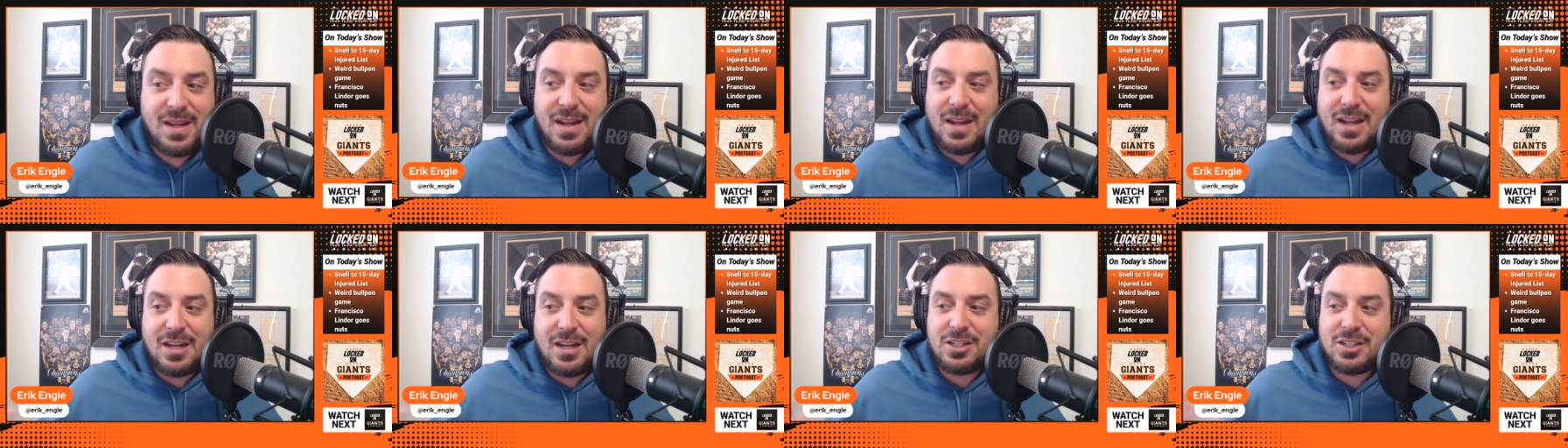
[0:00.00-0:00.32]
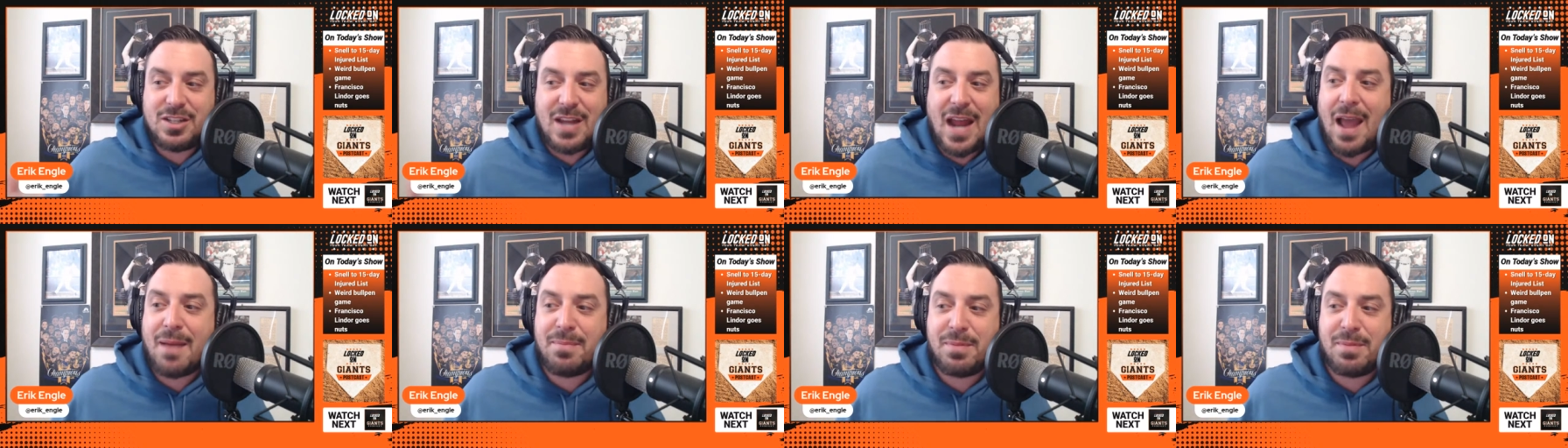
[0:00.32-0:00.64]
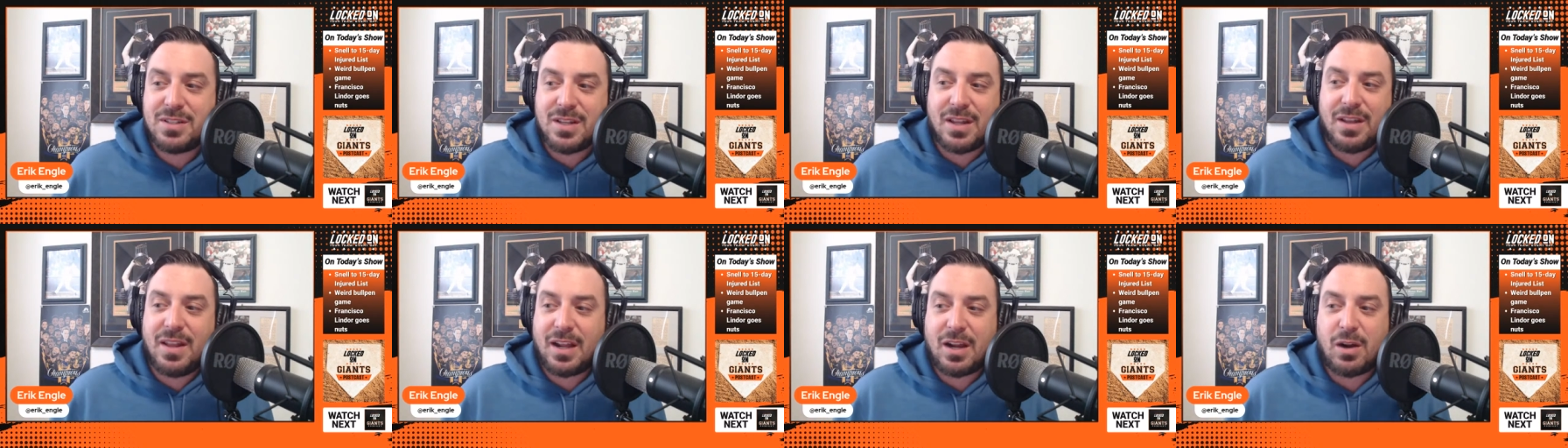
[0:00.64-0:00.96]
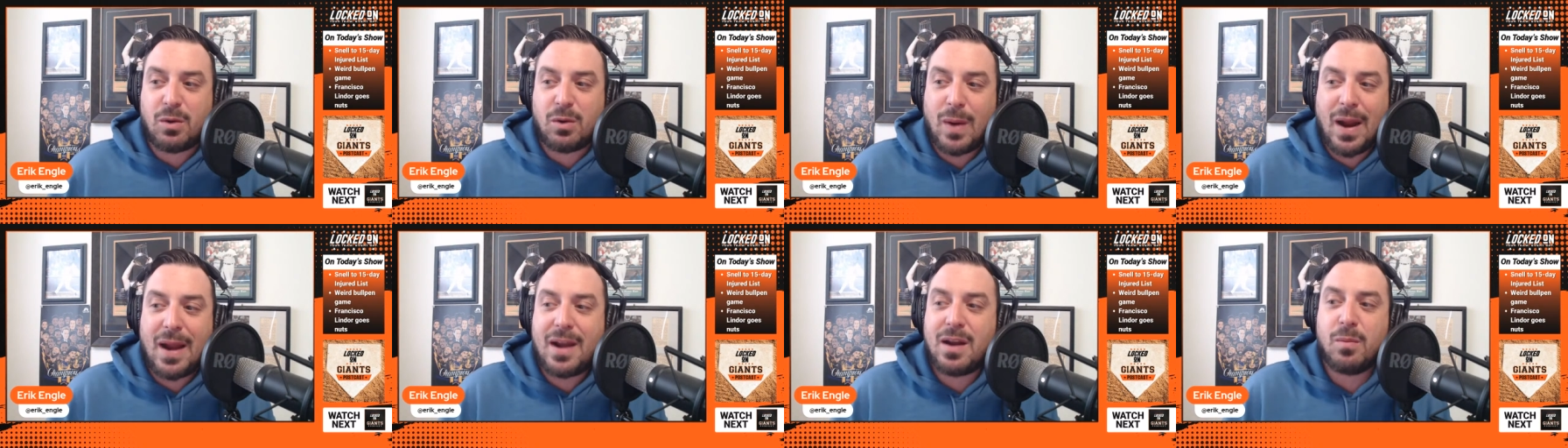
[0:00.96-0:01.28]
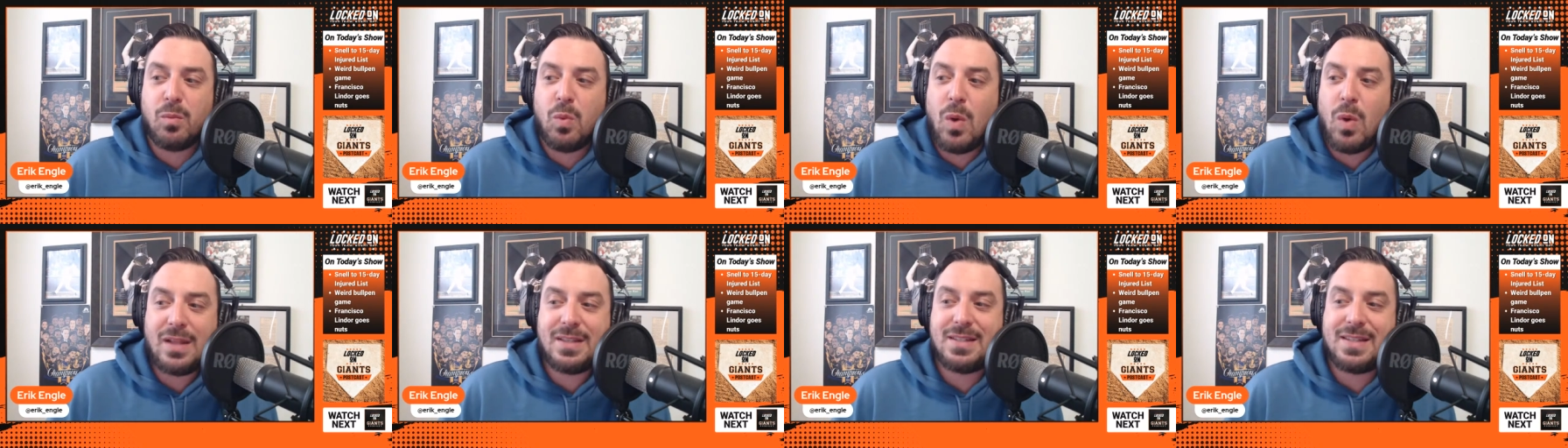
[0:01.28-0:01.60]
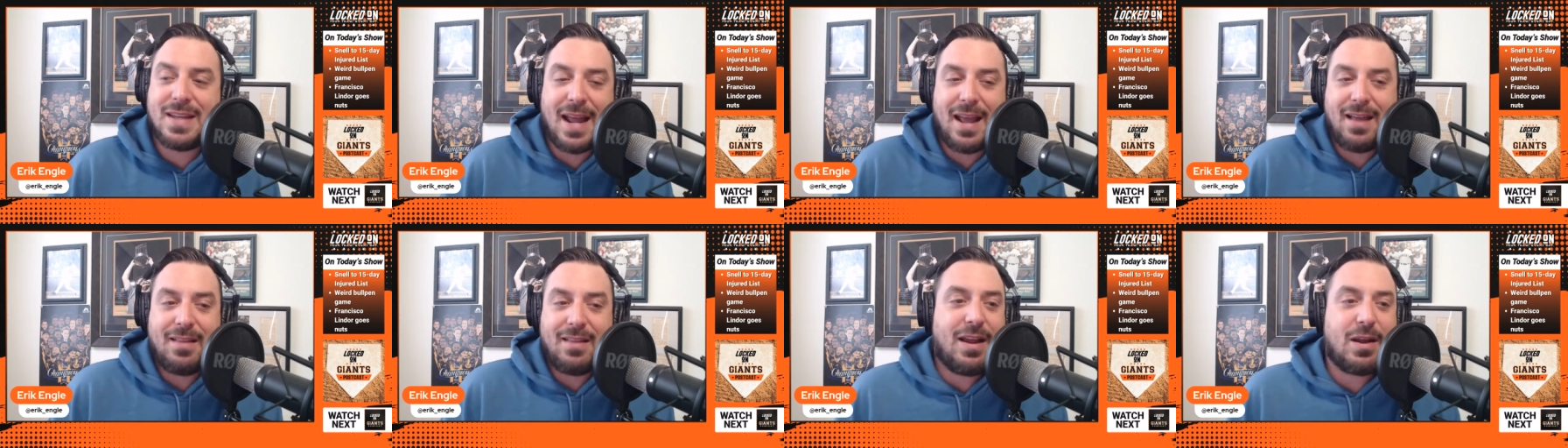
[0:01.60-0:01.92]
it just happens on like a random
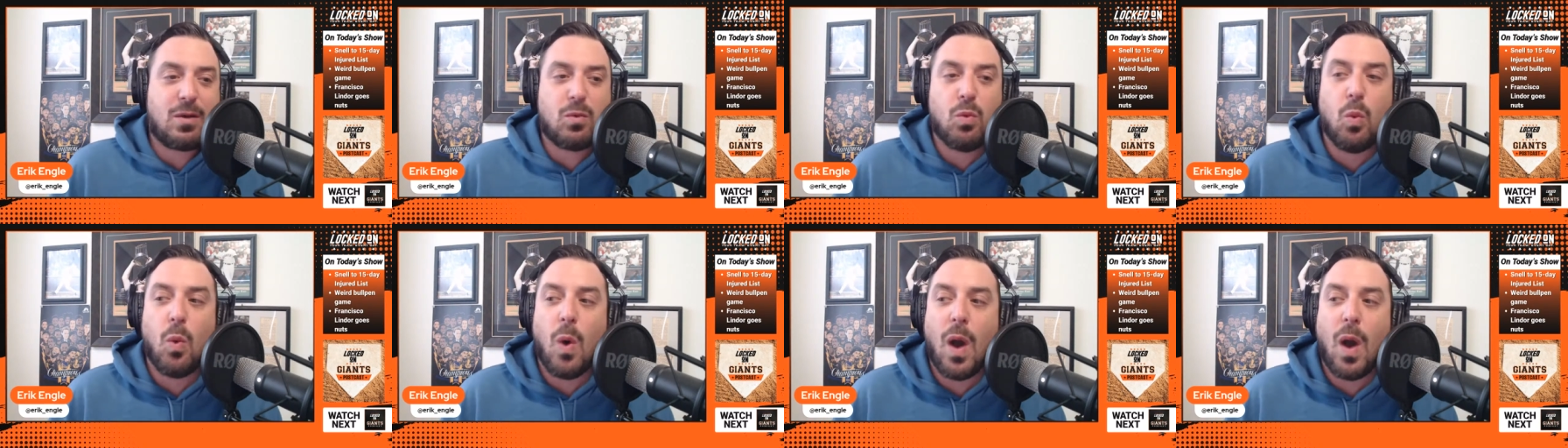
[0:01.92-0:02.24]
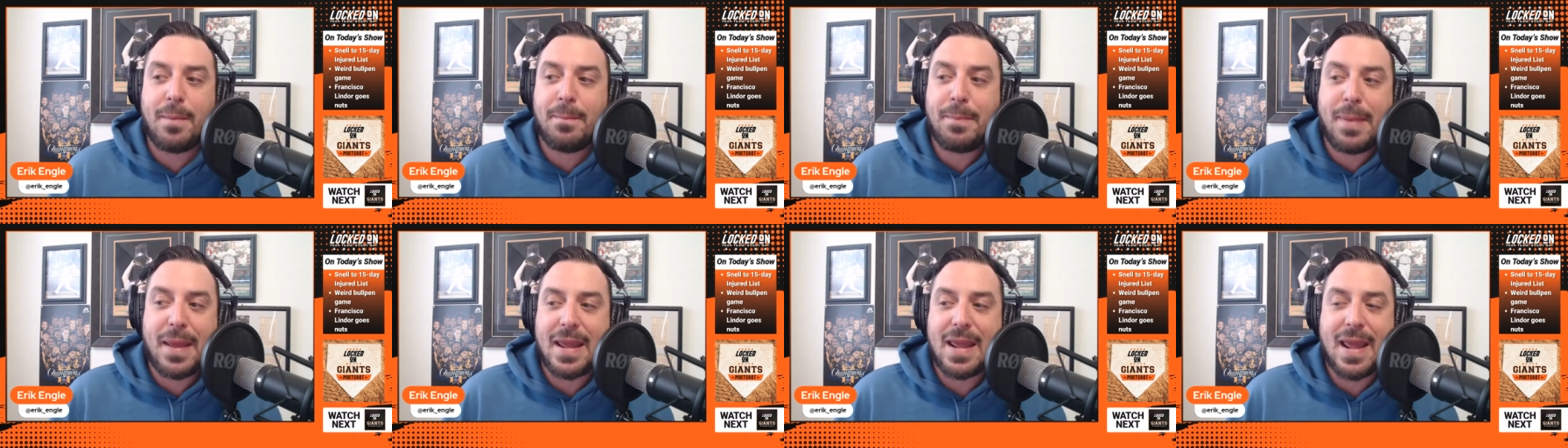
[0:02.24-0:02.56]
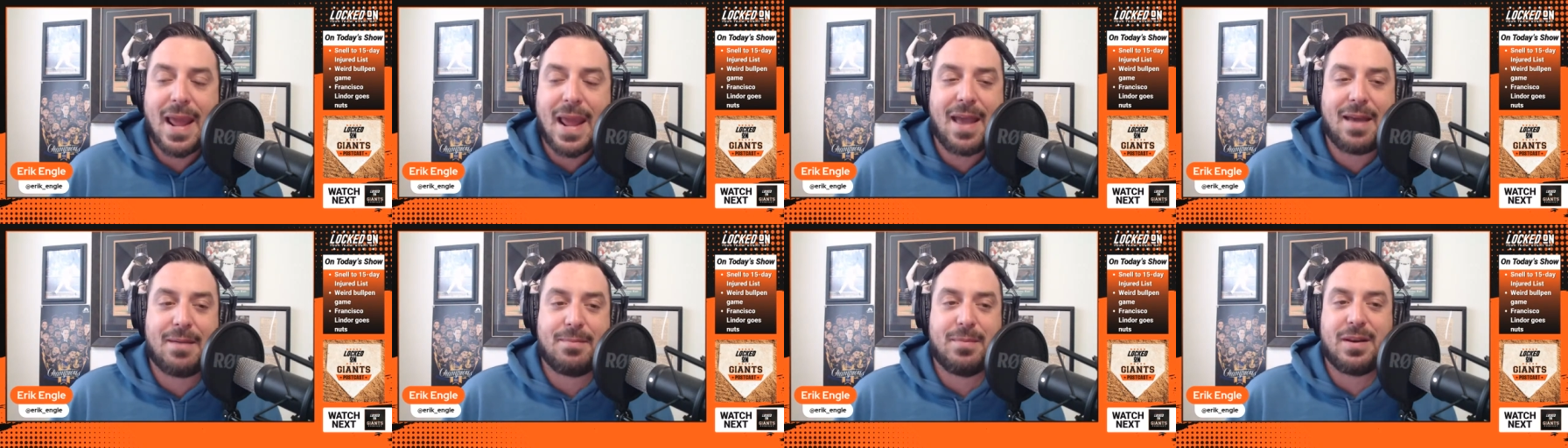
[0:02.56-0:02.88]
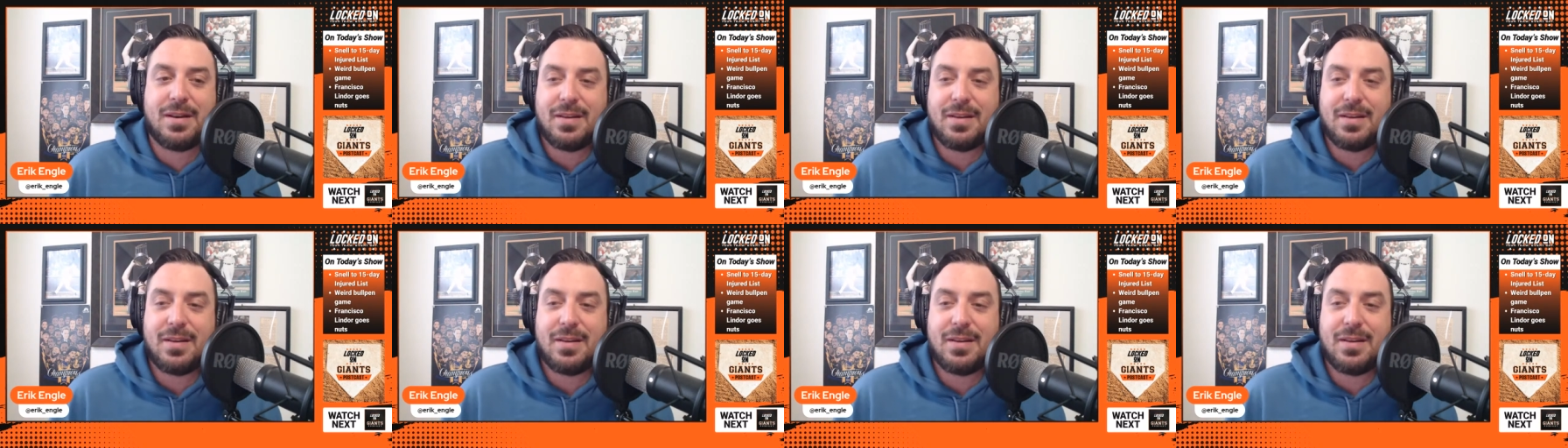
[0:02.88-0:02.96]
Wednesday at like 1 p.m.